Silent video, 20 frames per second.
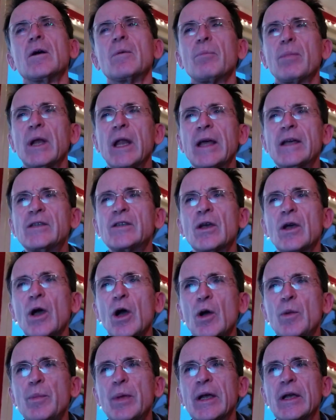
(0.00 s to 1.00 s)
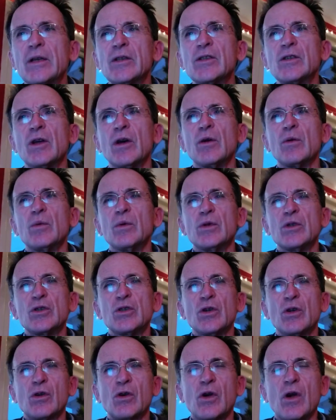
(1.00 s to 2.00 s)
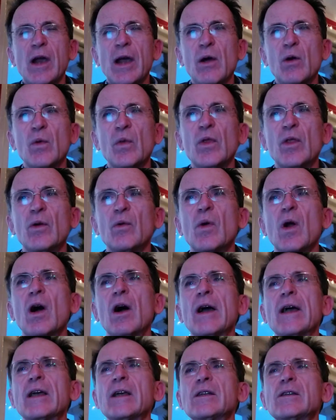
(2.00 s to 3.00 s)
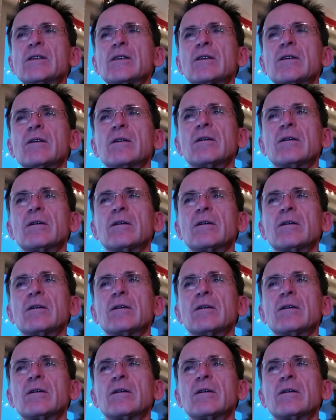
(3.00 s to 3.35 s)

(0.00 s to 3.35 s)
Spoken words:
Place coping stones to crown the rise.